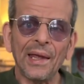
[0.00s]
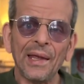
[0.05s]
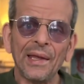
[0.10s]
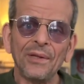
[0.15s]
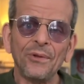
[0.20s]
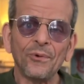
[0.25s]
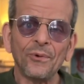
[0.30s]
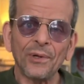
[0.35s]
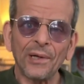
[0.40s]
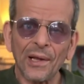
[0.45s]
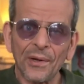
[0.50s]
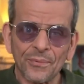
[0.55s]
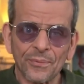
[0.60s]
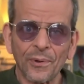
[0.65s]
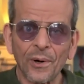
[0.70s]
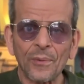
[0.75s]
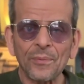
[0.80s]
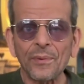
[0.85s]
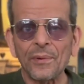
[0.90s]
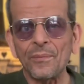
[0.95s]
you can have
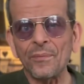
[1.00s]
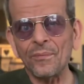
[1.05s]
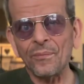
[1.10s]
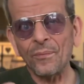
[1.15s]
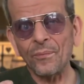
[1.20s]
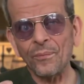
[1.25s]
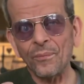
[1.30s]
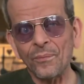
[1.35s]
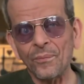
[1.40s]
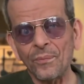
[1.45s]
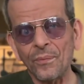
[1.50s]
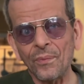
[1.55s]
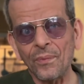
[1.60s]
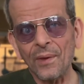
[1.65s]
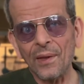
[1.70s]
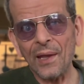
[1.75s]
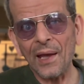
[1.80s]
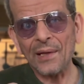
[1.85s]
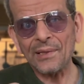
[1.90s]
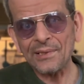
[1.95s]
problem
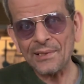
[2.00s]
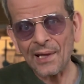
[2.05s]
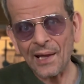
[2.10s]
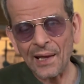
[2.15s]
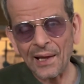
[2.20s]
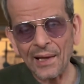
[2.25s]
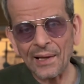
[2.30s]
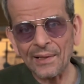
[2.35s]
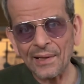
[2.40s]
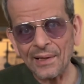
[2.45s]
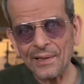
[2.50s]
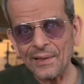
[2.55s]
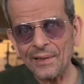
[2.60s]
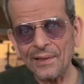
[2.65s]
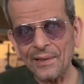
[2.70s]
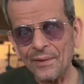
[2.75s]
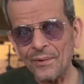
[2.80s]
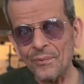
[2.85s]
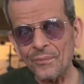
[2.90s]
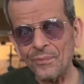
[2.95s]
that
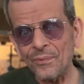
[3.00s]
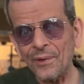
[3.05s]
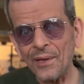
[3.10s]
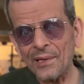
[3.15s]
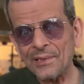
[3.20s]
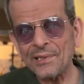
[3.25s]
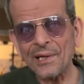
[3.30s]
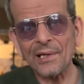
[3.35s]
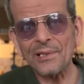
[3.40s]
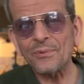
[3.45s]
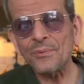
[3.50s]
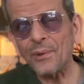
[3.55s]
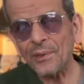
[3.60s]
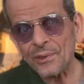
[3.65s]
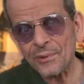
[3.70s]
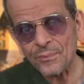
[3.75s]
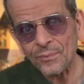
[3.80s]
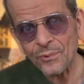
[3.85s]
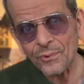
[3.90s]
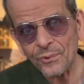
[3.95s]
the
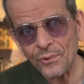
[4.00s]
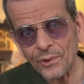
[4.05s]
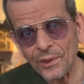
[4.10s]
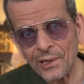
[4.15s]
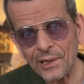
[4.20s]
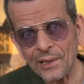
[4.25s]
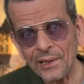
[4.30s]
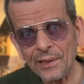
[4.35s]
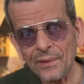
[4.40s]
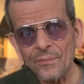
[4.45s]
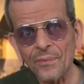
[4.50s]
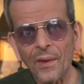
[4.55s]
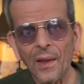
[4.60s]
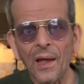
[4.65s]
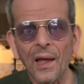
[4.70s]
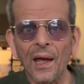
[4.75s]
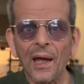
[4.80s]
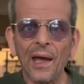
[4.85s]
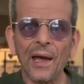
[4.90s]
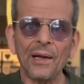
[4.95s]
attachment to the clay,
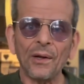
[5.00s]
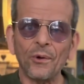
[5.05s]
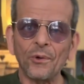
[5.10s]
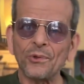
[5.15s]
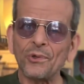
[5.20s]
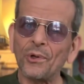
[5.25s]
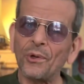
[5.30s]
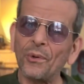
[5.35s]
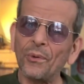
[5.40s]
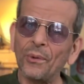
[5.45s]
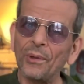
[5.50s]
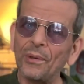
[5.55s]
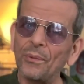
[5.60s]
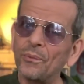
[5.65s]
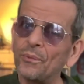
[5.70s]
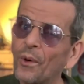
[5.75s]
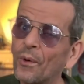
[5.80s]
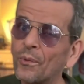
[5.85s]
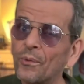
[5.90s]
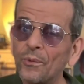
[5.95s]
and also it
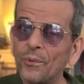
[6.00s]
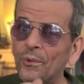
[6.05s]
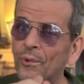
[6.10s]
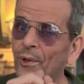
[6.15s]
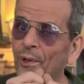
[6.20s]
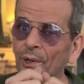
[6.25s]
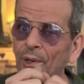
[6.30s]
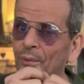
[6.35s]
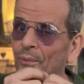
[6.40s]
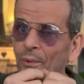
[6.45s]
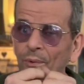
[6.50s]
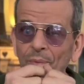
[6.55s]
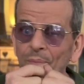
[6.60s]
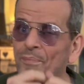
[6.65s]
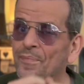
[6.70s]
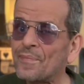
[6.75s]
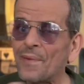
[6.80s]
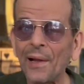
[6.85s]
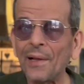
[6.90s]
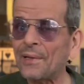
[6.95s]
won't
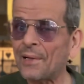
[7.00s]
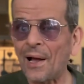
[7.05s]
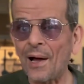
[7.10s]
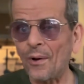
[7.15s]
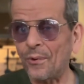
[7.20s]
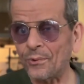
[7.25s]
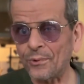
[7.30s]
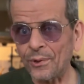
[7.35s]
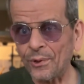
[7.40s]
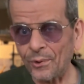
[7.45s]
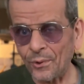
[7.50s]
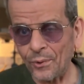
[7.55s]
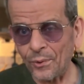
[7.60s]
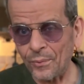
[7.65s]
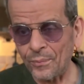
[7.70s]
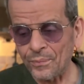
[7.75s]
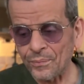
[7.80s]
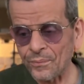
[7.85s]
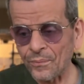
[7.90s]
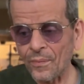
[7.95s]
melt out at all.
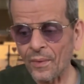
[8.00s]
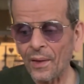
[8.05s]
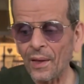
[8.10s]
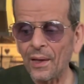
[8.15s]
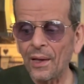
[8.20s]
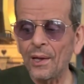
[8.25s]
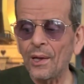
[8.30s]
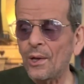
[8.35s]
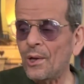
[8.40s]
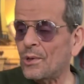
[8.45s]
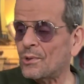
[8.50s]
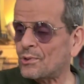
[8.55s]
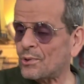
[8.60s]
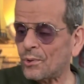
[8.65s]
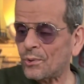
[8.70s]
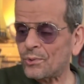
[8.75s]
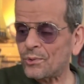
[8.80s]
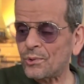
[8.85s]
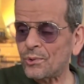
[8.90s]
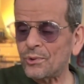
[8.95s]

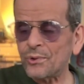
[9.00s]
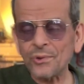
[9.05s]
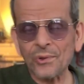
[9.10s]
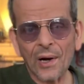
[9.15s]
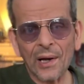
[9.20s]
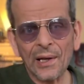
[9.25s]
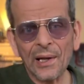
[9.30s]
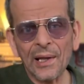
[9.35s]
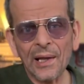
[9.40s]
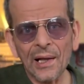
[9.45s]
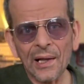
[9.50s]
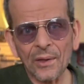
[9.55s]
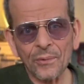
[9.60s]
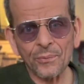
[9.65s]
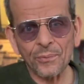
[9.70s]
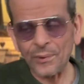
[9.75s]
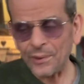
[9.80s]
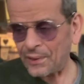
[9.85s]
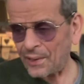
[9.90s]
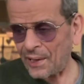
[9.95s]
So to try and
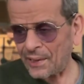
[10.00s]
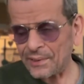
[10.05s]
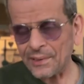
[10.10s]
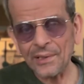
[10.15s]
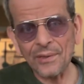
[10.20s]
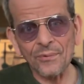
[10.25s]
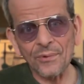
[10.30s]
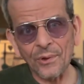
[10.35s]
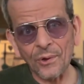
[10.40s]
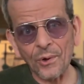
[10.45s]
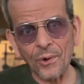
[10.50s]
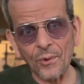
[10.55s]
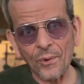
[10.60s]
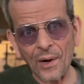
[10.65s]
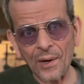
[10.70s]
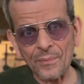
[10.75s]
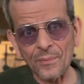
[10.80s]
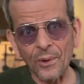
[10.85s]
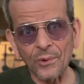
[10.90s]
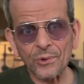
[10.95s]
help with that, even though
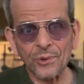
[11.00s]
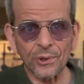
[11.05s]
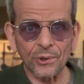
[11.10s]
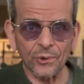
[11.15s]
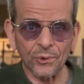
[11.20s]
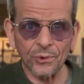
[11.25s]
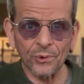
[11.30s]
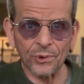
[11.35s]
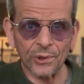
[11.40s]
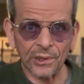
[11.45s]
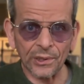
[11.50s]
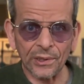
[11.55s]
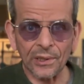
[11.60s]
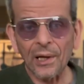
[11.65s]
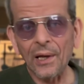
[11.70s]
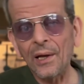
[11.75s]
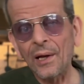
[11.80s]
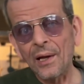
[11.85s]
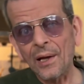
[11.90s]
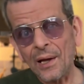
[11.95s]
I mostly use it
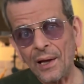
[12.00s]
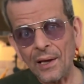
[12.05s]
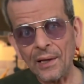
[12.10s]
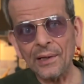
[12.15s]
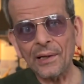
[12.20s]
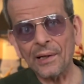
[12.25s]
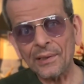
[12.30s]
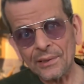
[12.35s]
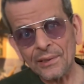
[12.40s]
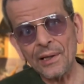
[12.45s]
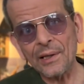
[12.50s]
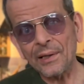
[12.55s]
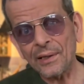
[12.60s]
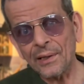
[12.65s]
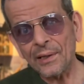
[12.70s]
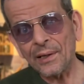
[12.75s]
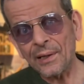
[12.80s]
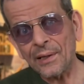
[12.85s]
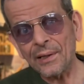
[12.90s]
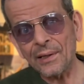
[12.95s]

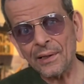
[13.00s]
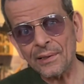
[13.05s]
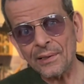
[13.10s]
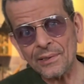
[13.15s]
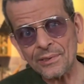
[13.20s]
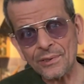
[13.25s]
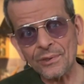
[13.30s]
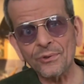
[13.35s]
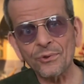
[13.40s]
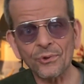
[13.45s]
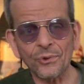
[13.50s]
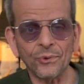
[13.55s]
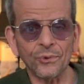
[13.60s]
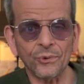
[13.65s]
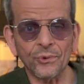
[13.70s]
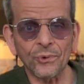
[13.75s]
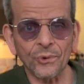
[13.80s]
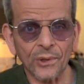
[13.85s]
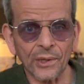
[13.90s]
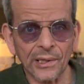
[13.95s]
in addition
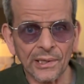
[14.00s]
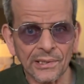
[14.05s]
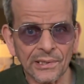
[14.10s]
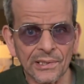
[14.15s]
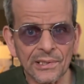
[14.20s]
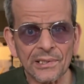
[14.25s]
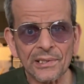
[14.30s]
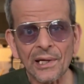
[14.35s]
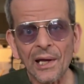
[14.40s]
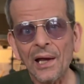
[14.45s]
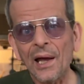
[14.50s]
to glazes,